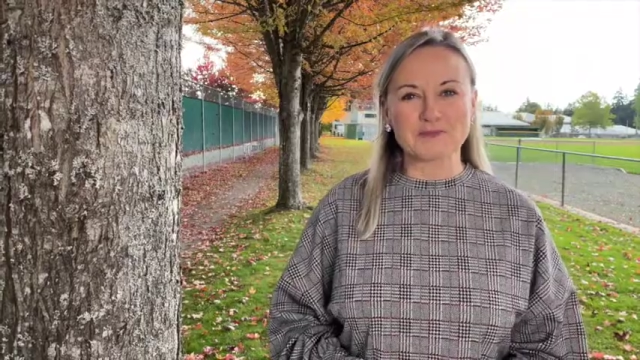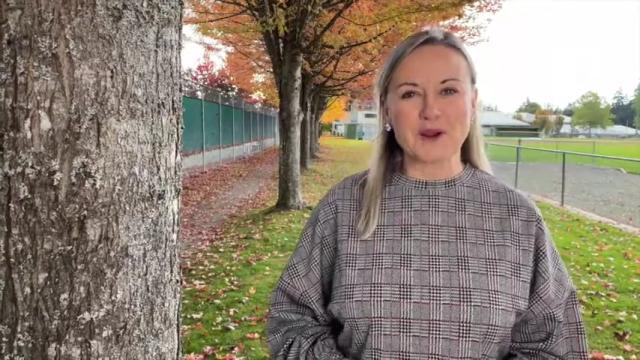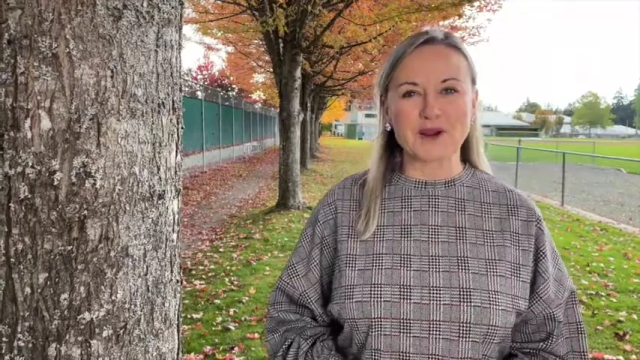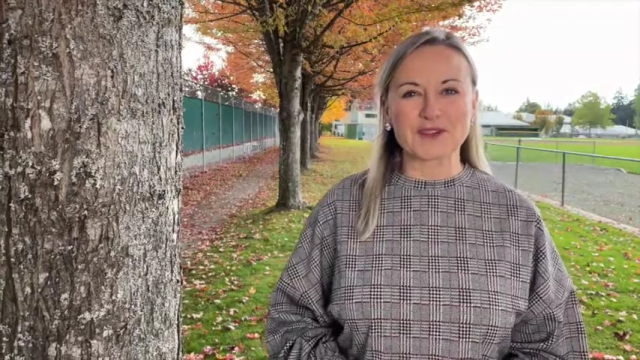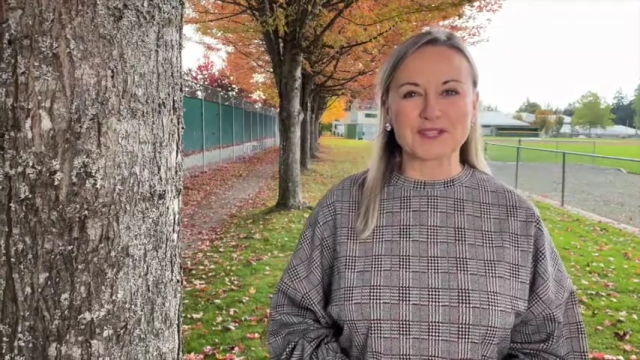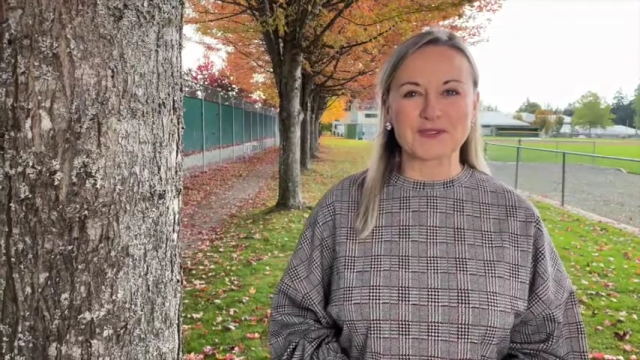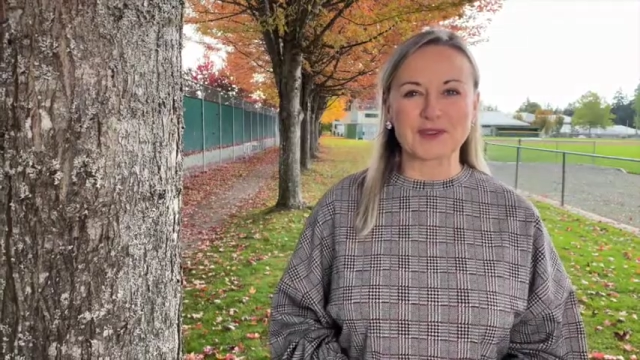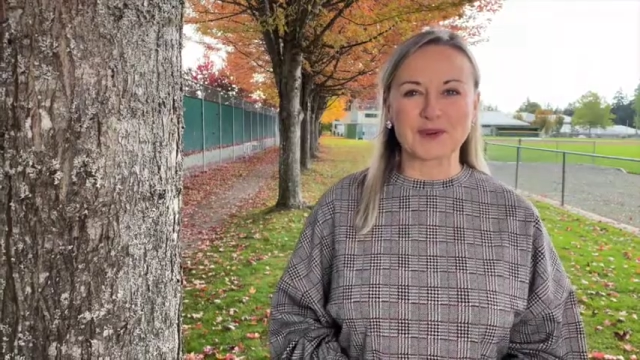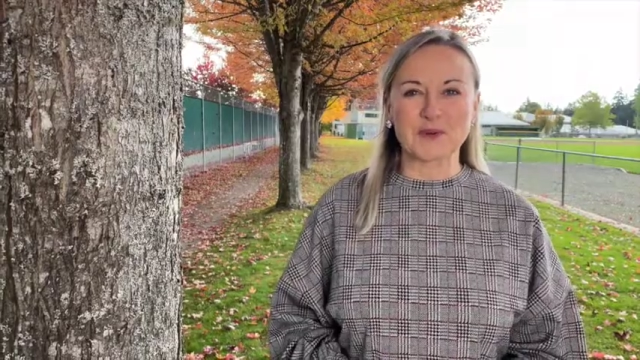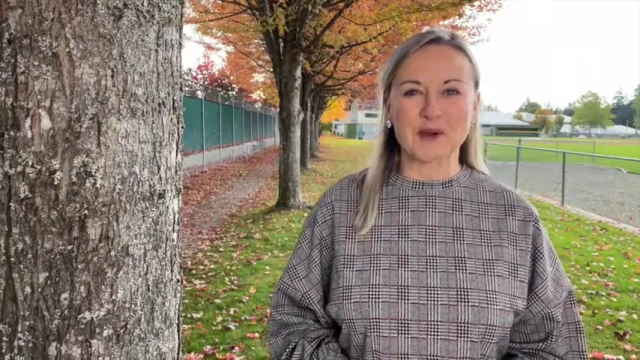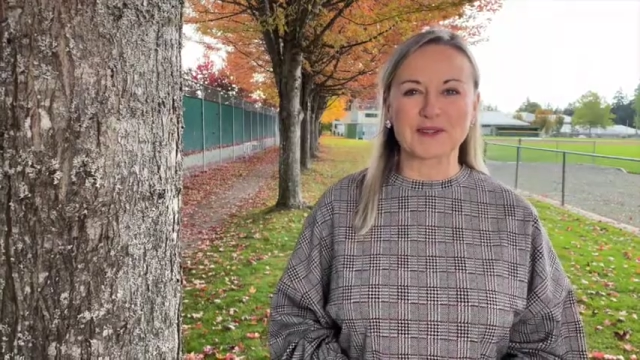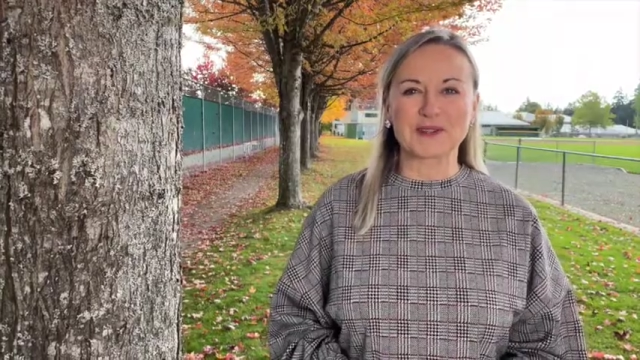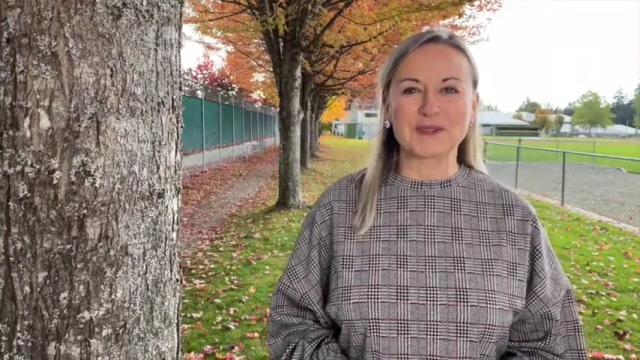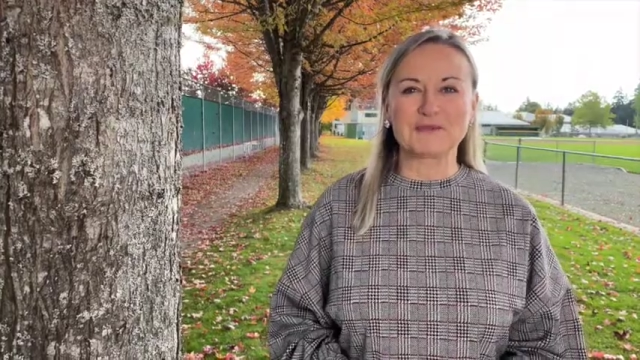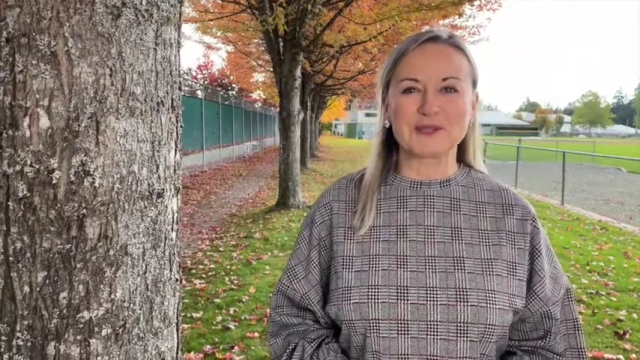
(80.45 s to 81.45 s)

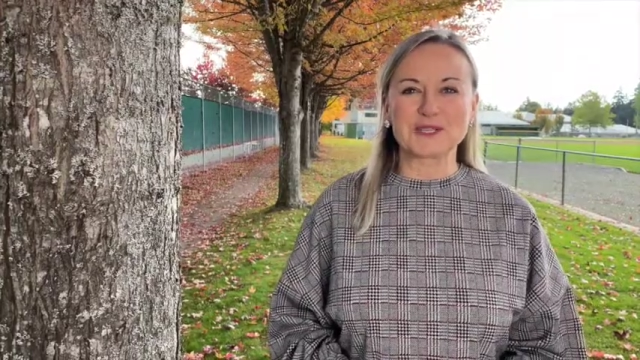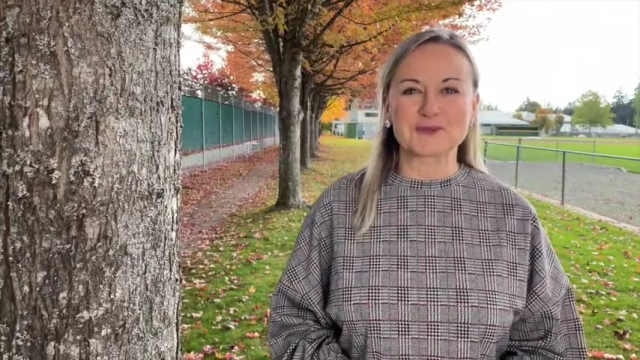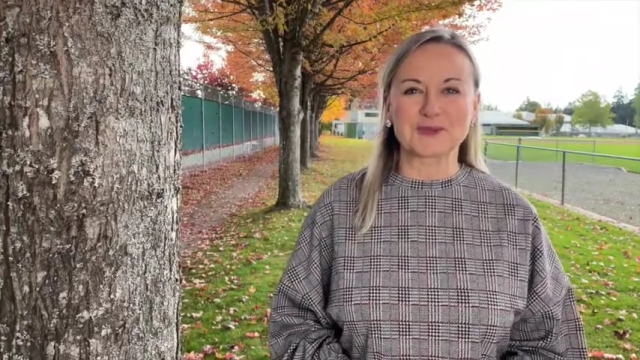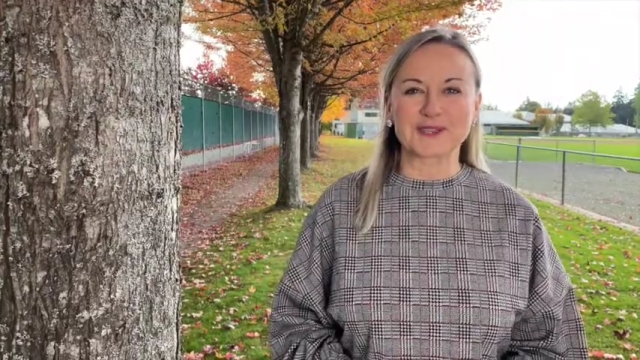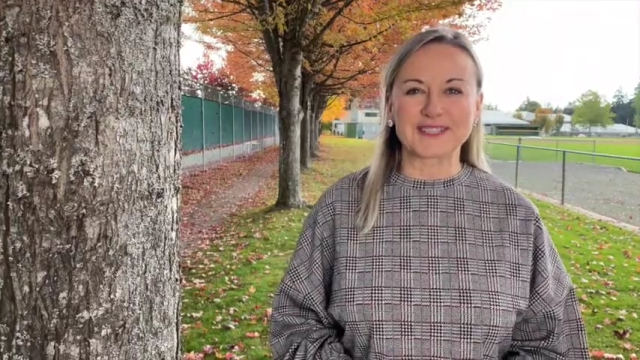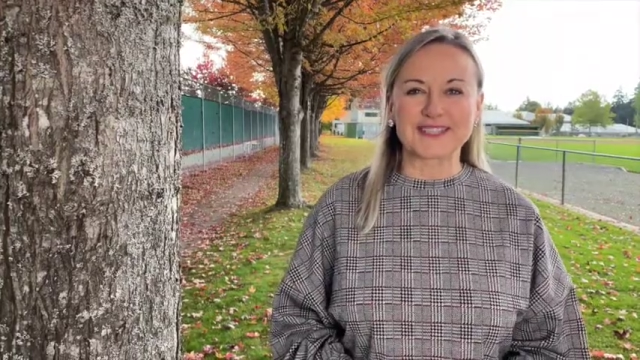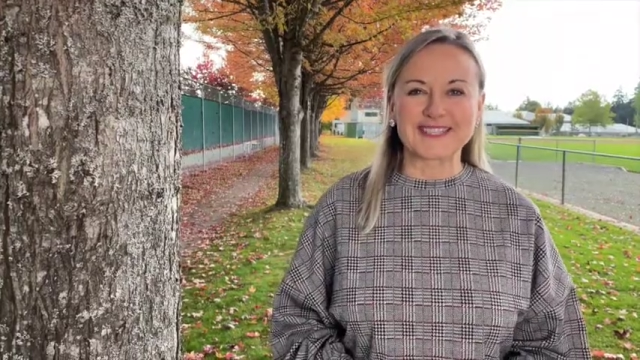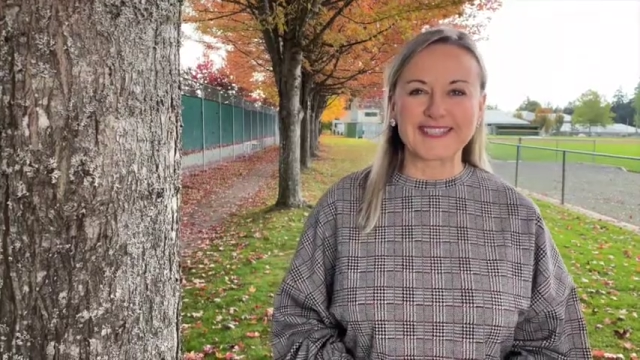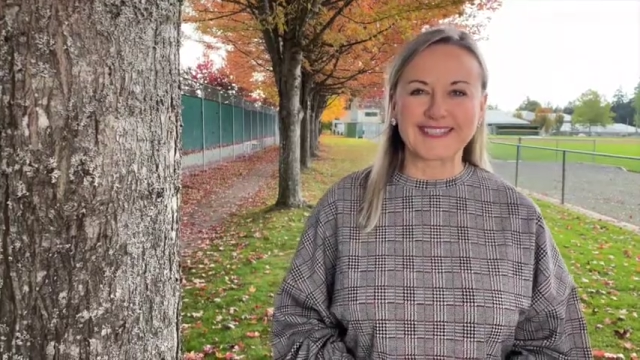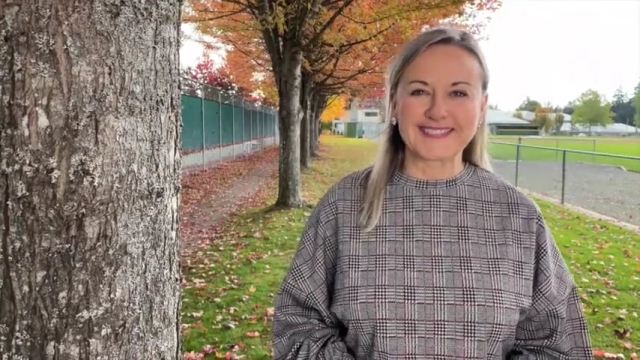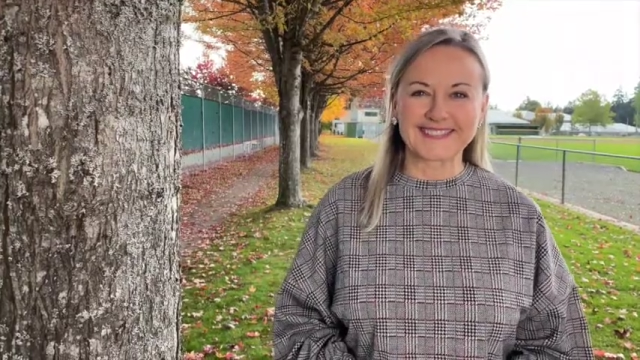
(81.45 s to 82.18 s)
Parksville-Qualicum Beach Realty.